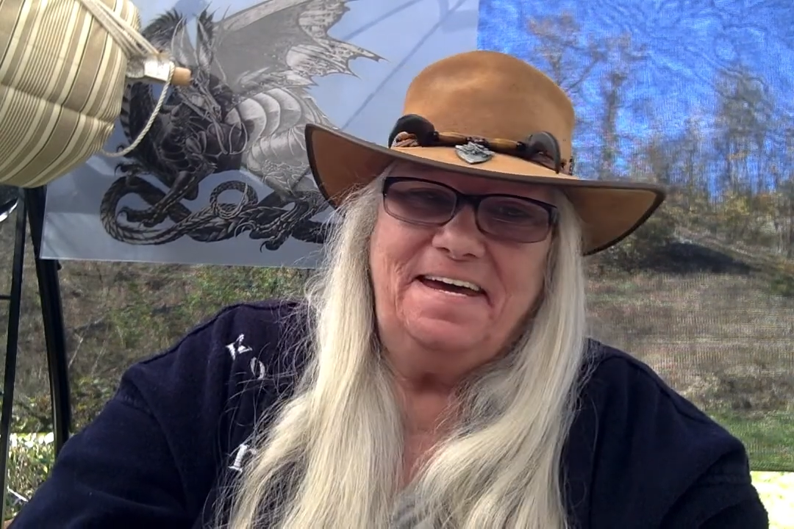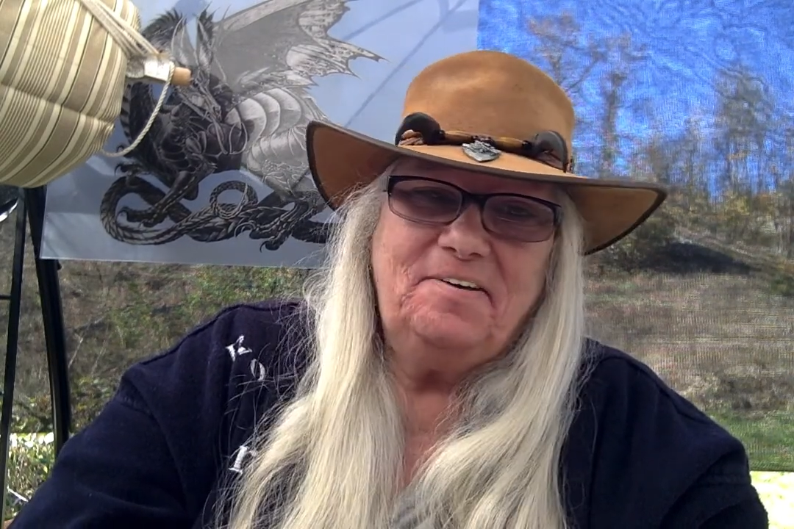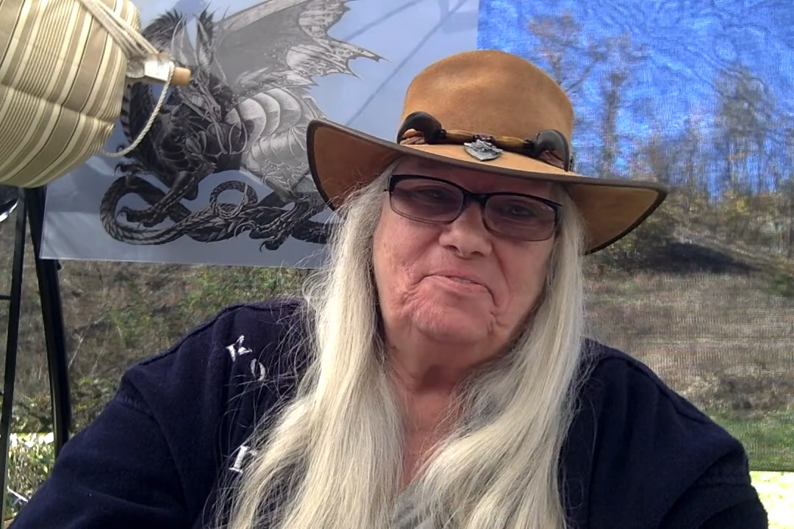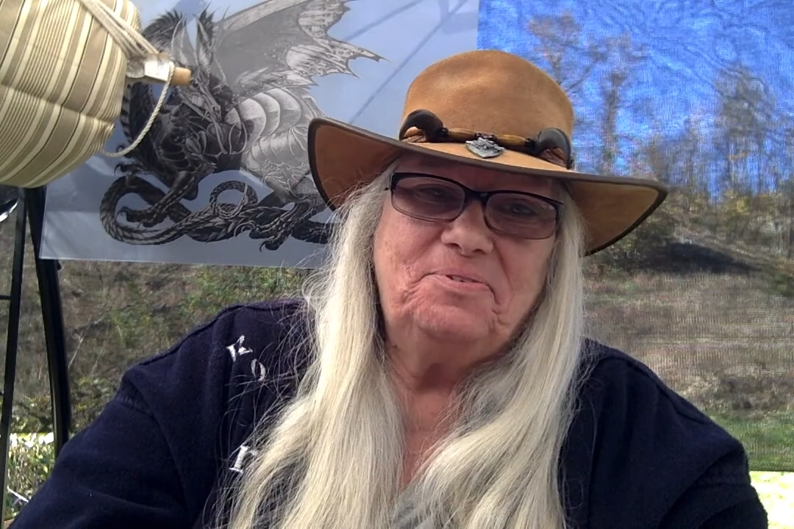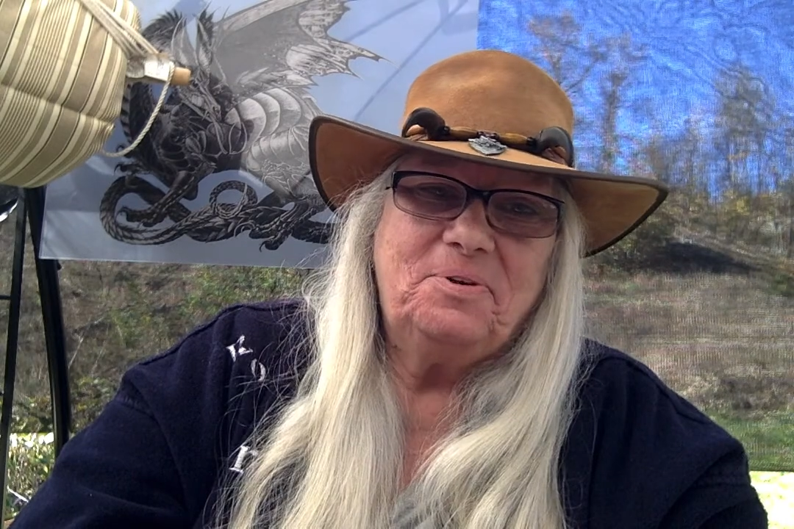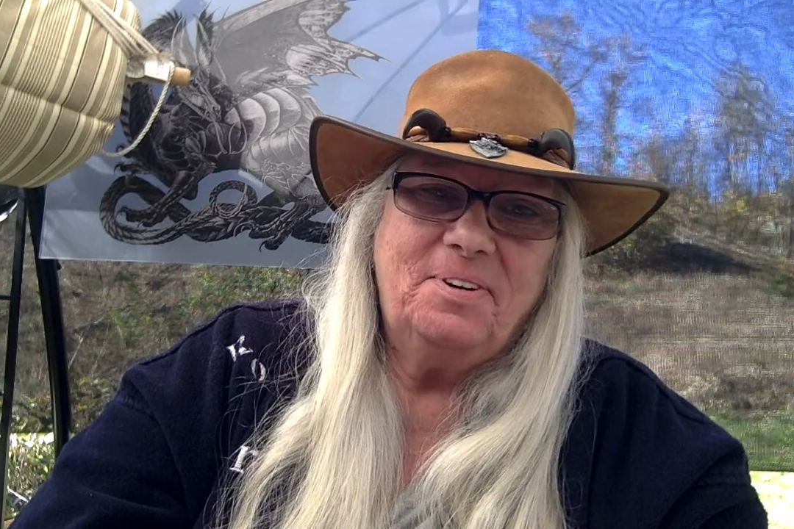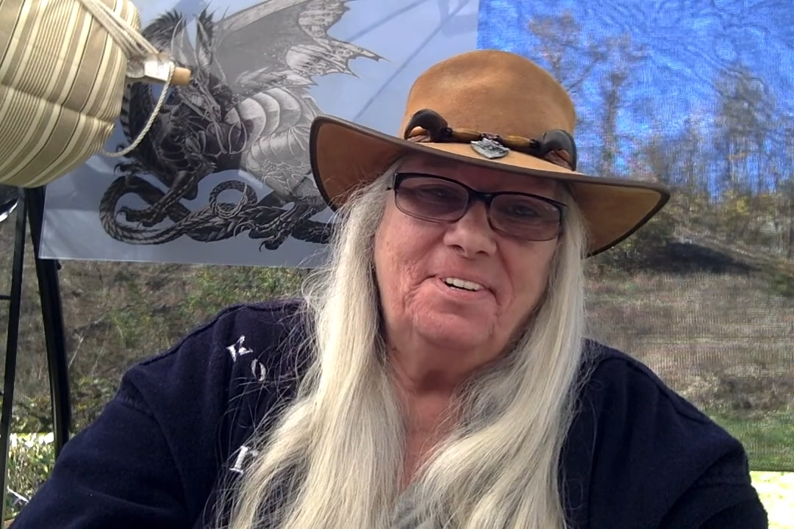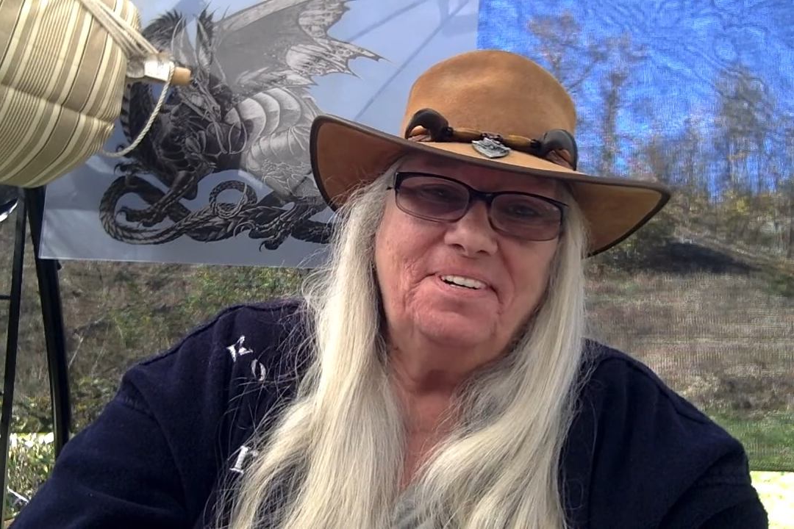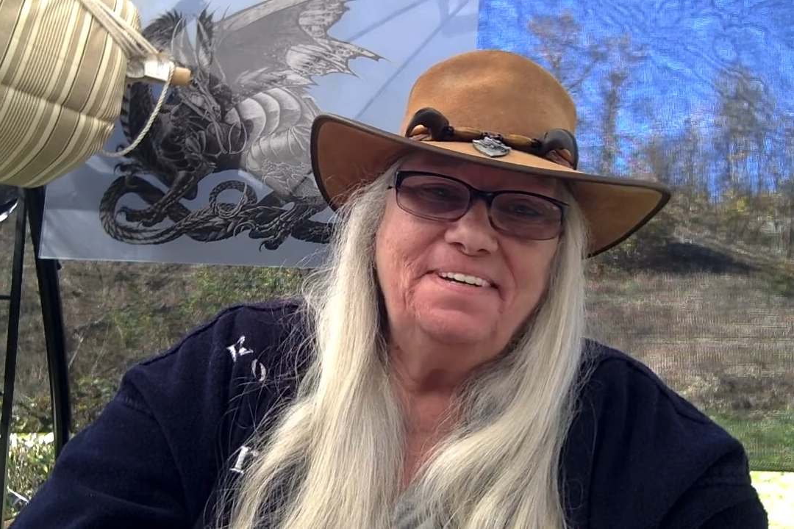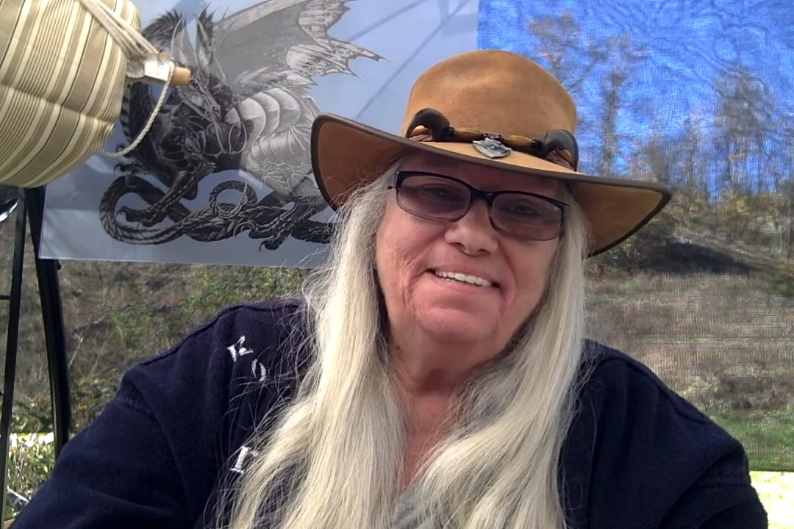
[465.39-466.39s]
after
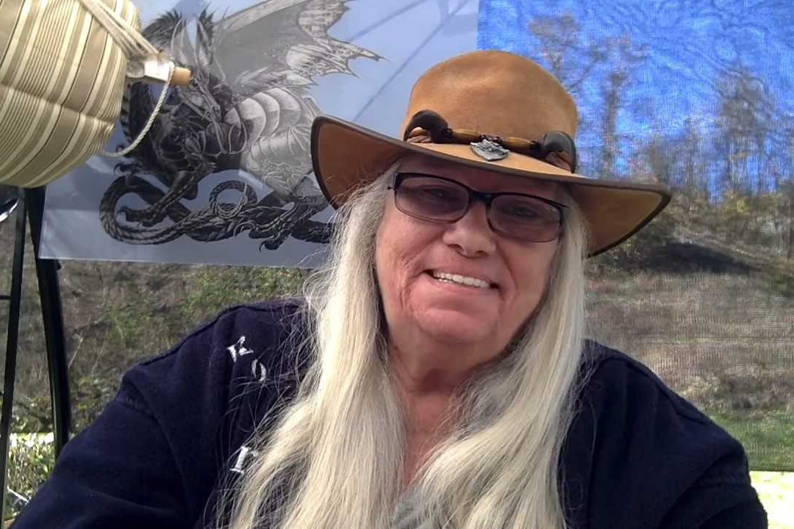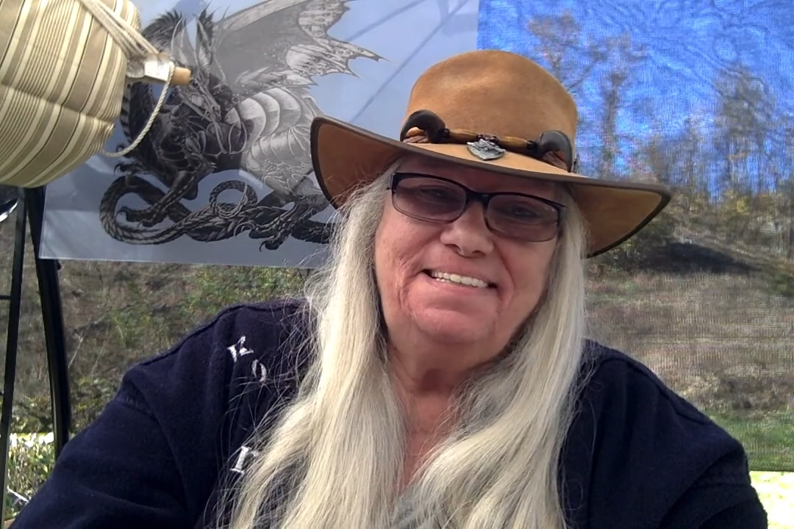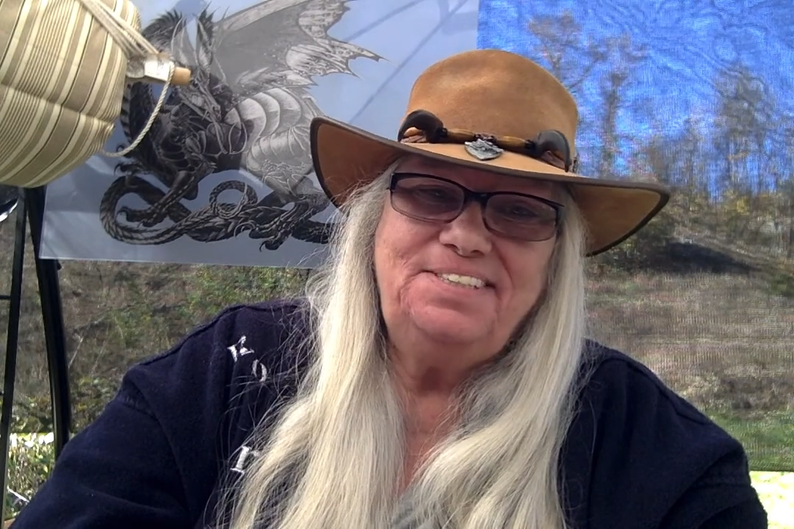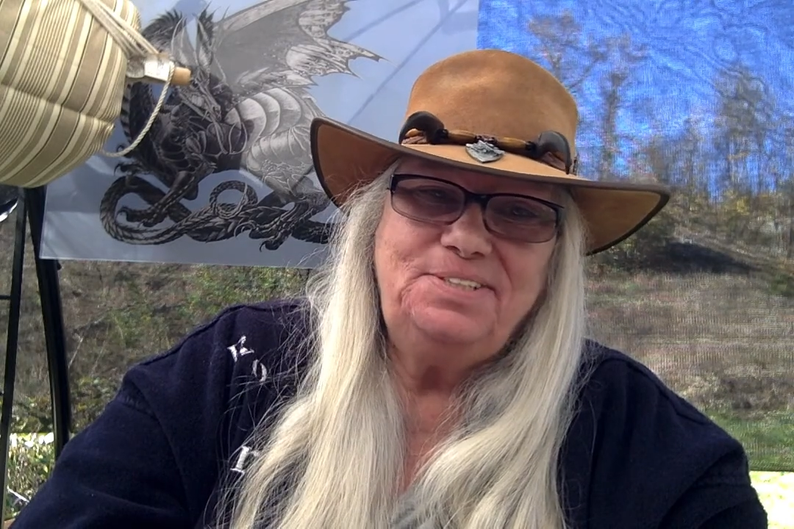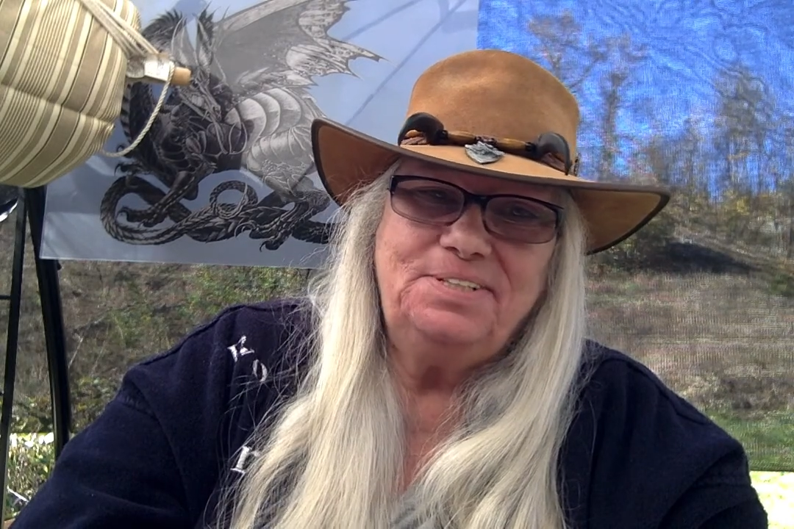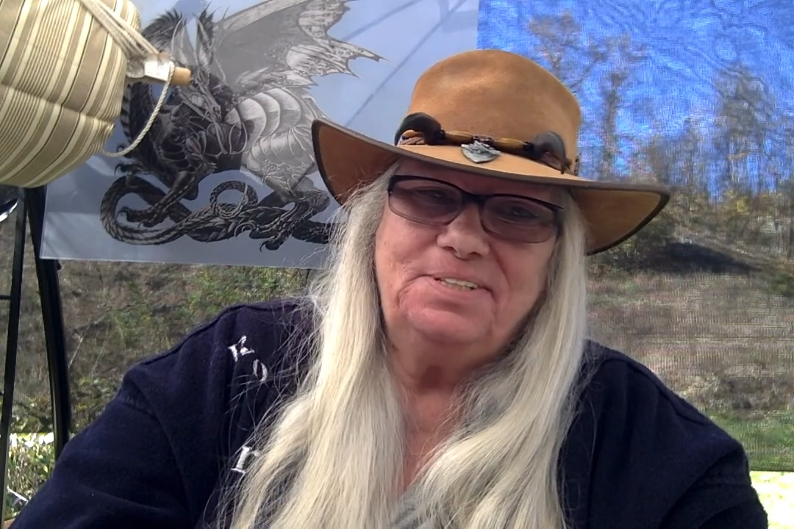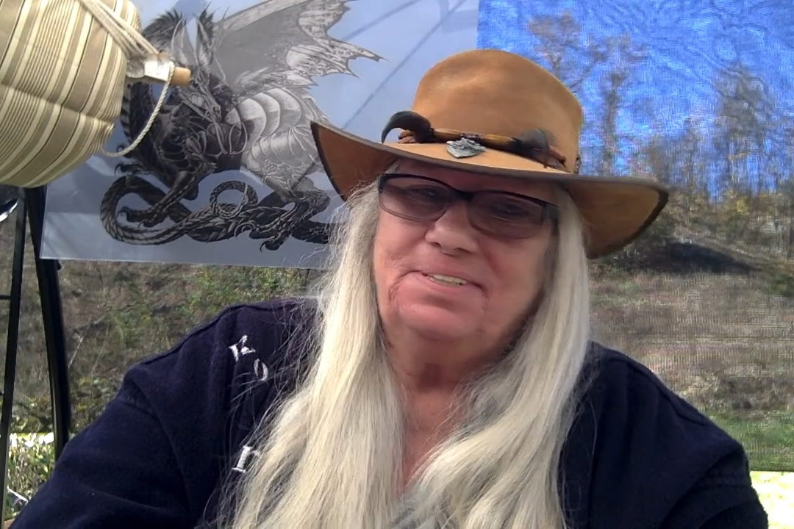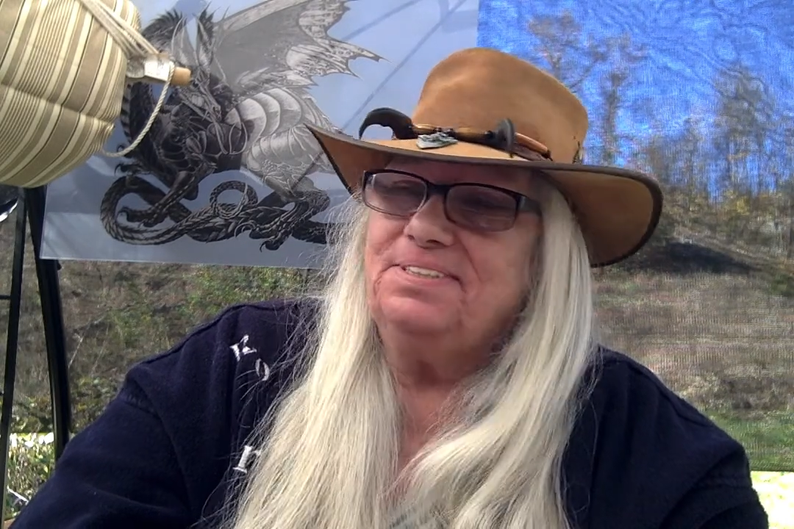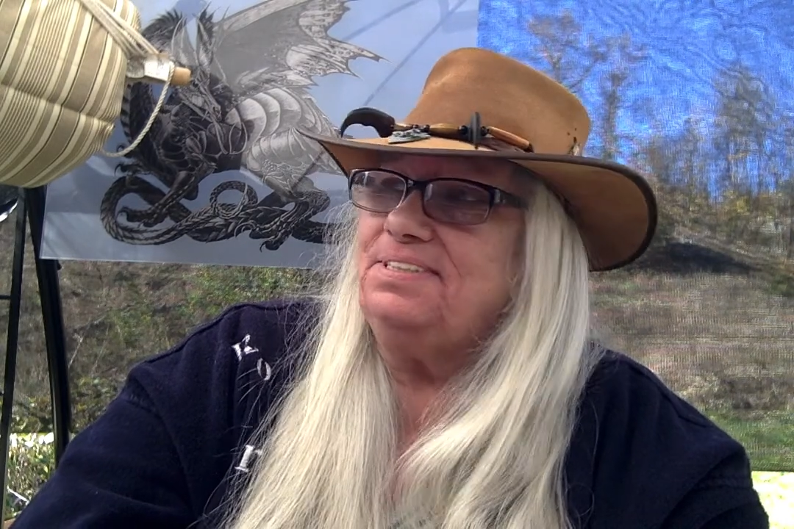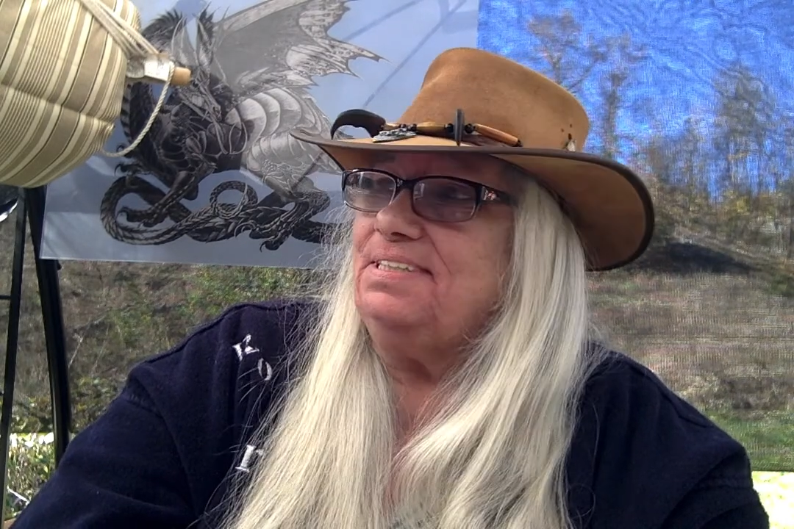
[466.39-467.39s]
all these
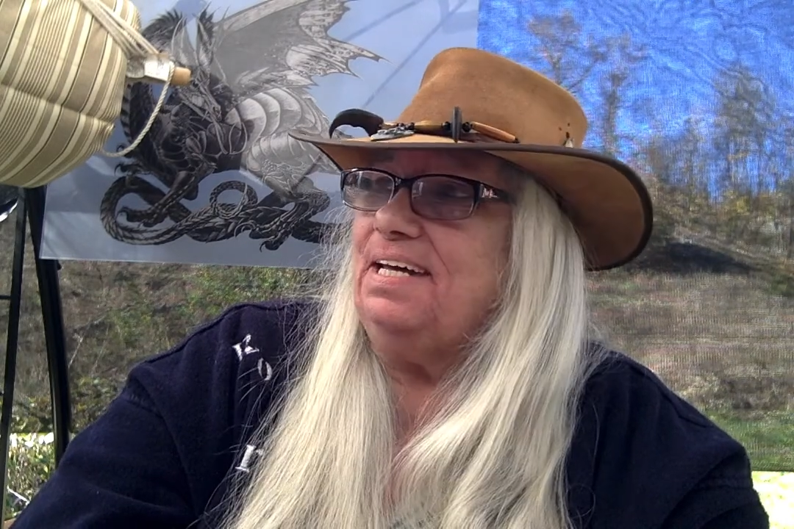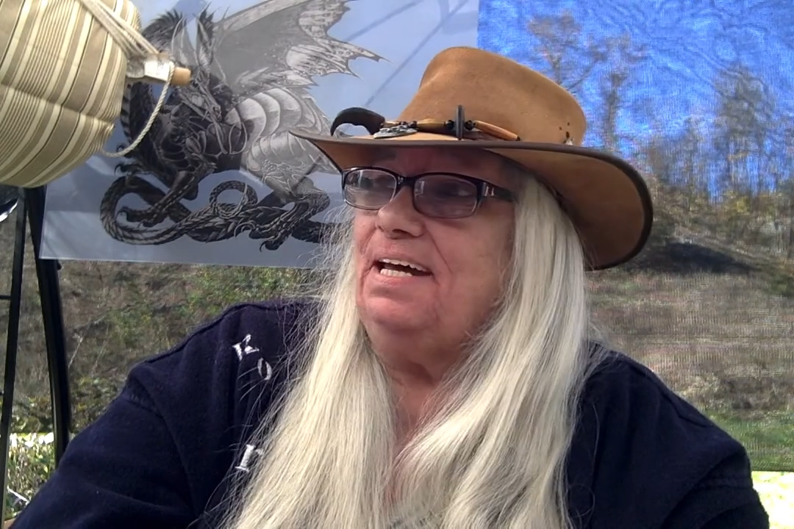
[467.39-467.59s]
years,